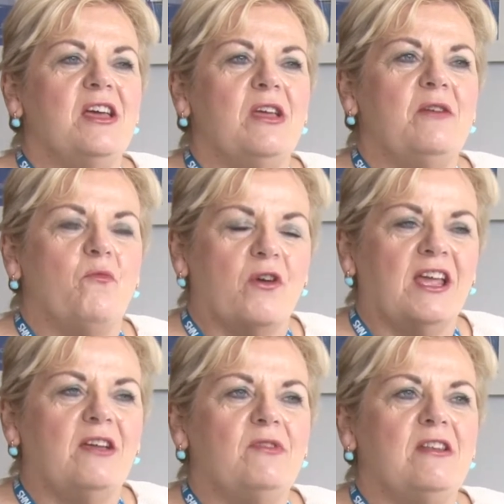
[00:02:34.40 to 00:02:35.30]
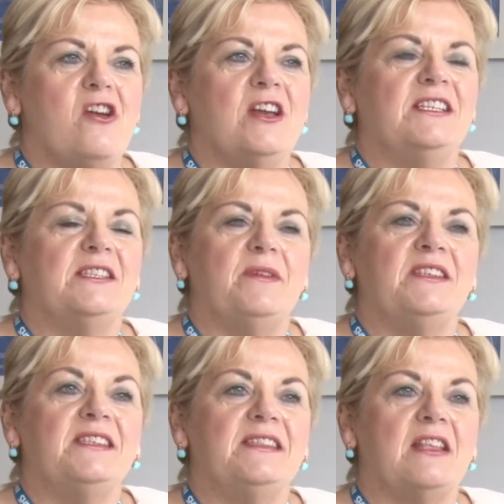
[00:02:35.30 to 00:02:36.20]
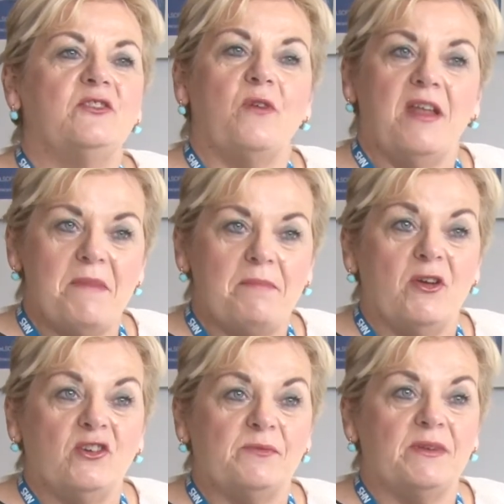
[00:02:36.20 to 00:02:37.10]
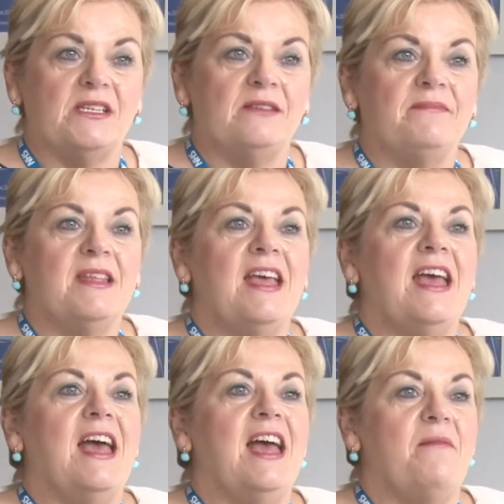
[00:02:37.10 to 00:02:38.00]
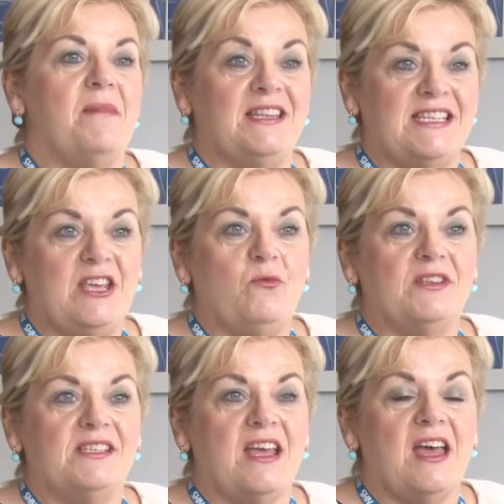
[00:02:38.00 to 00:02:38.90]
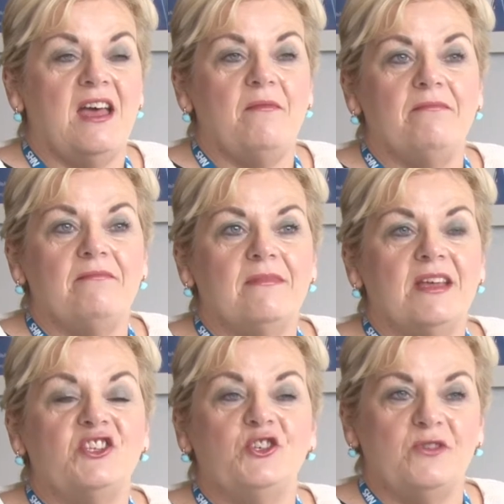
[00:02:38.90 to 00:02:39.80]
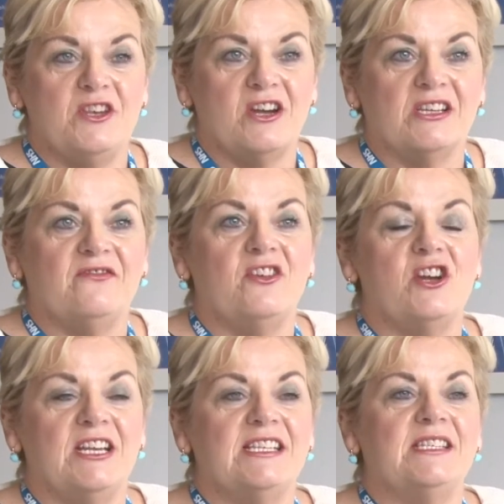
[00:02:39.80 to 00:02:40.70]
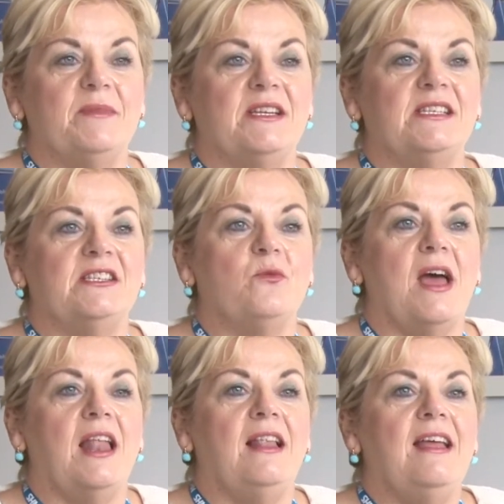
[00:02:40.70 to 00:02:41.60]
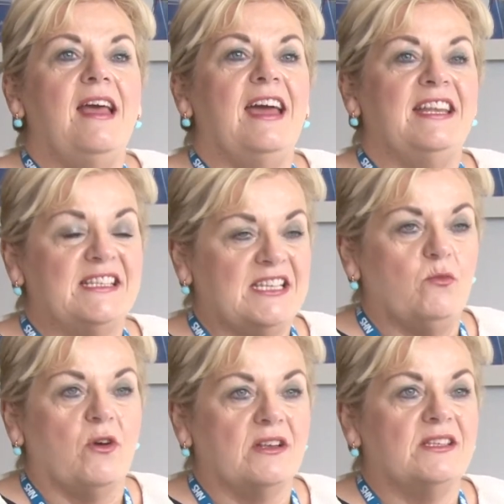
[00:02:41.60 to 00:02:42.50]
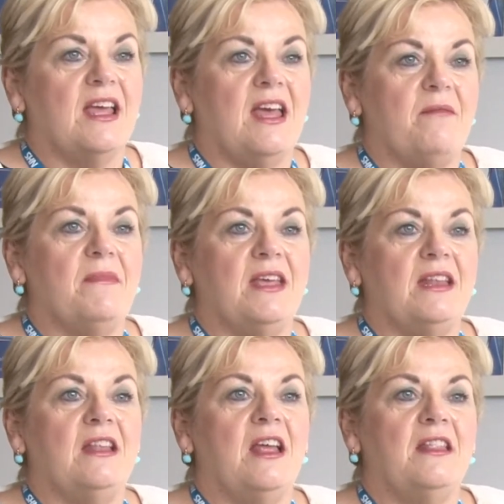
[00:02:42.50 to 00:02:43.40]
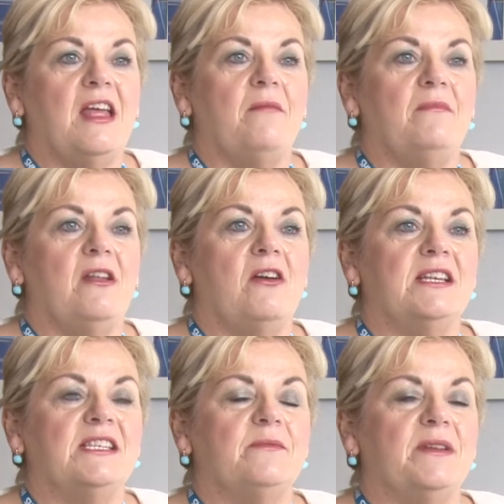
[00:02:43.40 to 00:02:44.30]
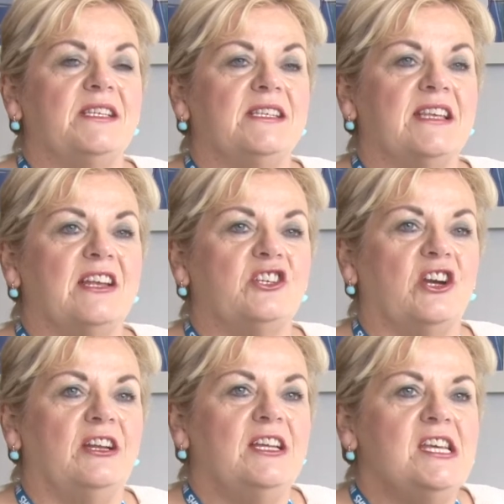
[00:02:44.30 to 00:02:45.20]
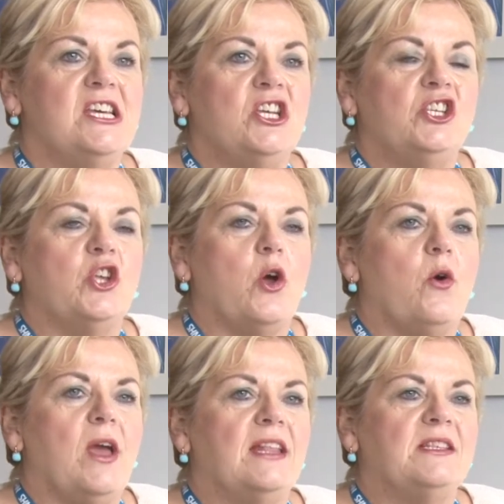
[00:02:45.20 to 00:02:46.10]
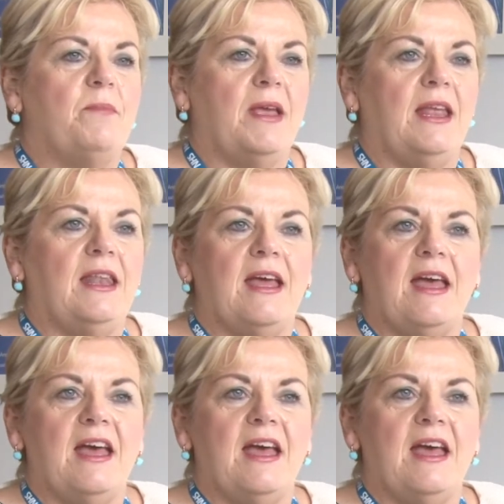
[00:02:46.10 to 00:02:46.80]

in working with learning disabilities, that's where I met my husband, and he was a student nurse for learning disabilities as well, and he still works in learning disability sector. So it's been